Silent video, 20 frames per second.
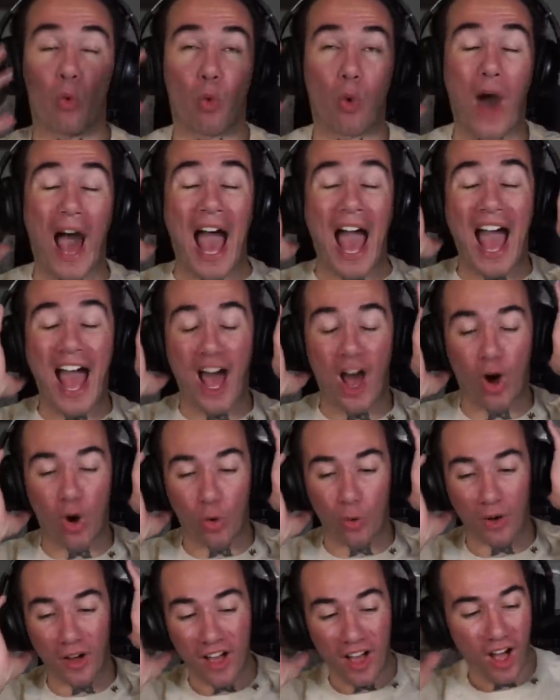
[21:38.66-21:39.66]
Wow.
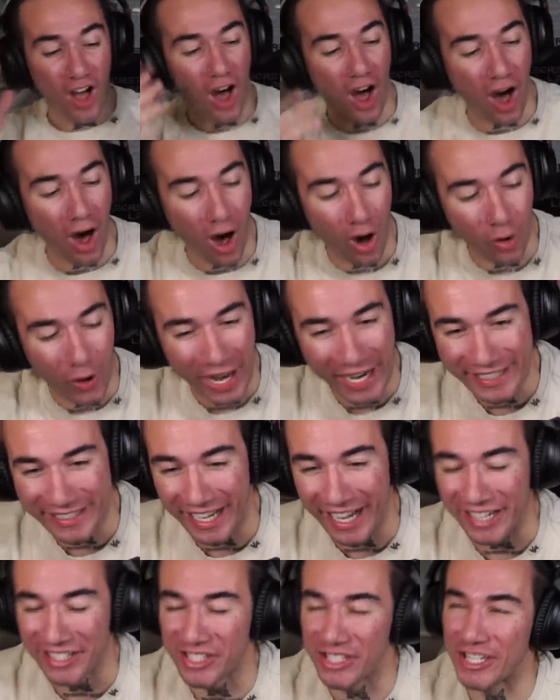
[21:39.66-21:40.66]
Oh, I
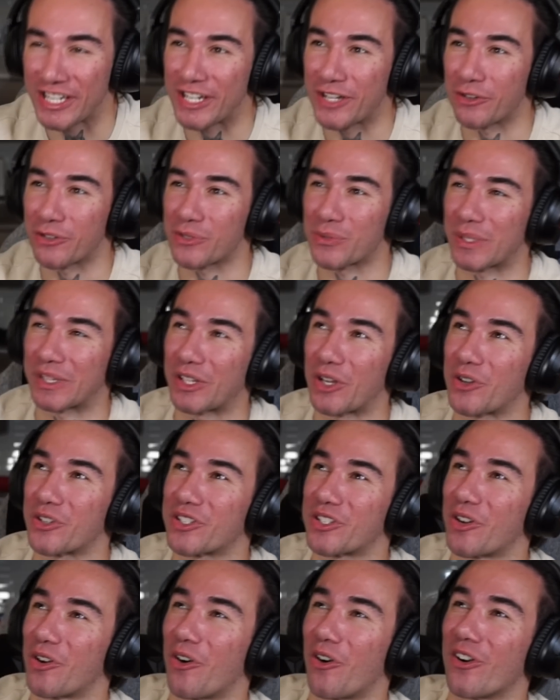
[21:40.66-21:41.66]
got chills with
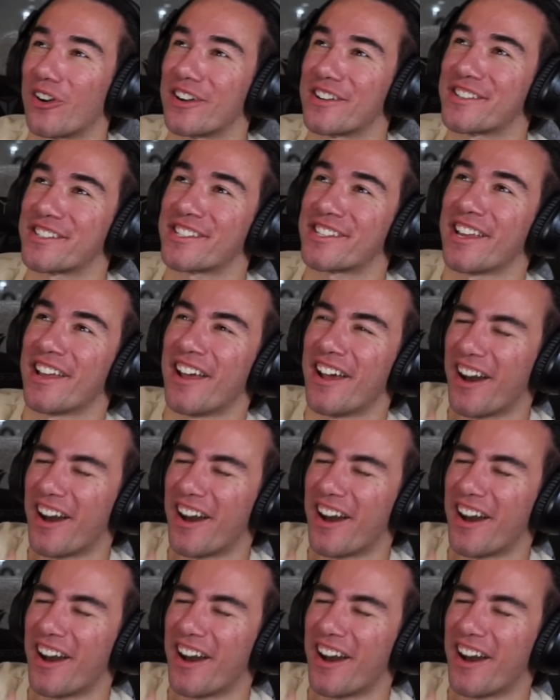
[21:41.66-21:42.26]
those horns.